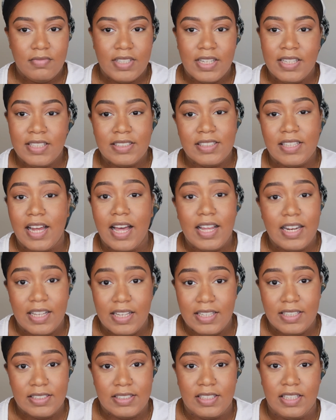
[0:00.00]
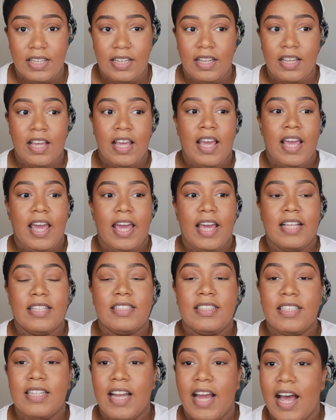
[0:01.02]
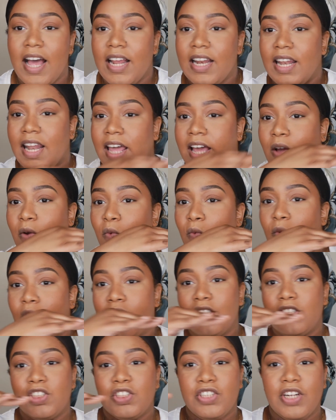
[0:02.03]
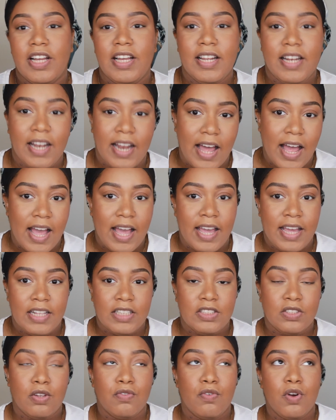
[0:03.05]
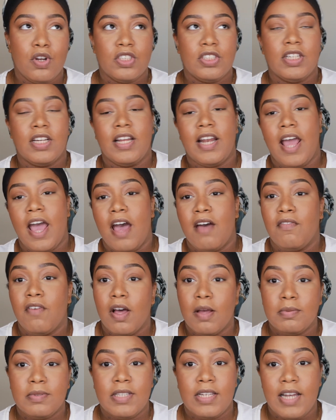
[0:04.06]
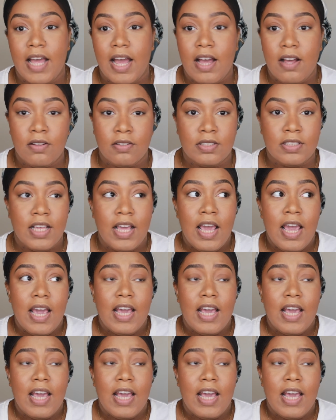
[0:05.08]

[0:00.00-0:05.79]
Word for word: it's not easy. It's not like one straight line. So of course you're going to have ups and downs.